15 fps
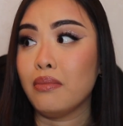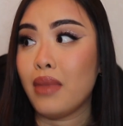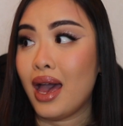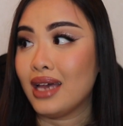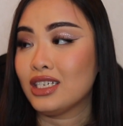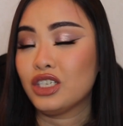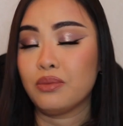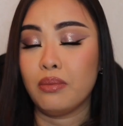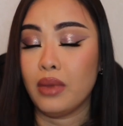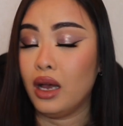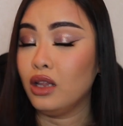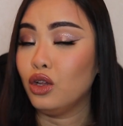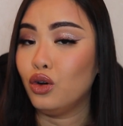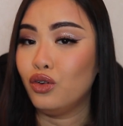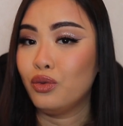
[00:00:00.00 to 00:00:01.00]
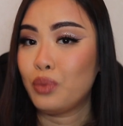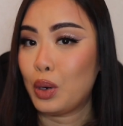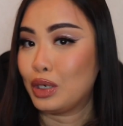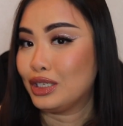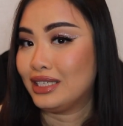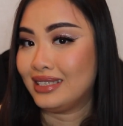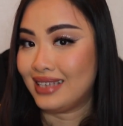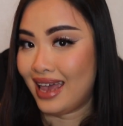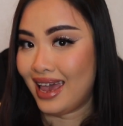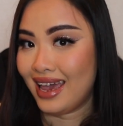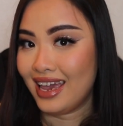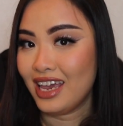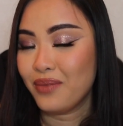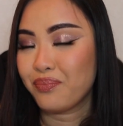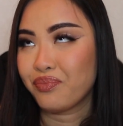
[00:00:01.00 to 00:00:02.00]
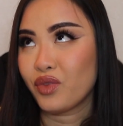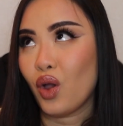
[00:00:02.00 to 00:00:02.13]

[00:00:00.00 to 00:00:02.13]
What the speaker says: marshmallow per se.